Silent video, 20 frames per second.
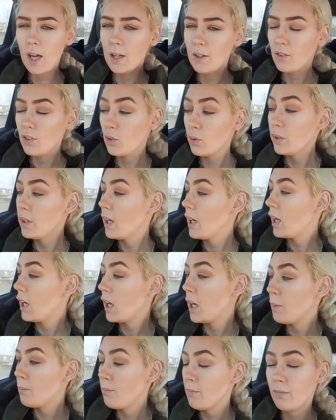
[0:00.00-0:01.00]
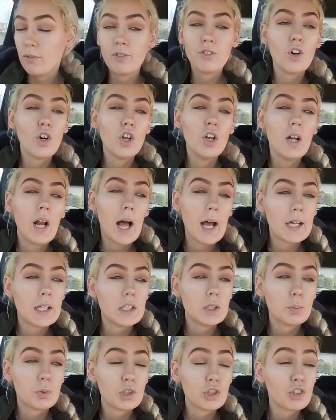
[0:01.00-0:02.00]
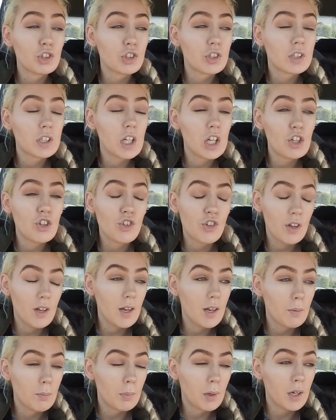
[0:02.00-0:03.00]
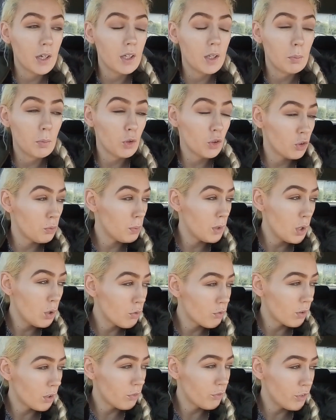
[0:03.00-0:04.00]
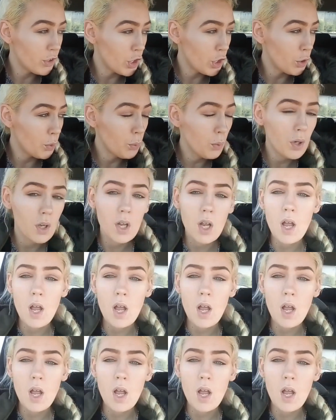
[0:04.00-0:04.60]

So yeah, I'm full and we're just chilling by the most beautiful view.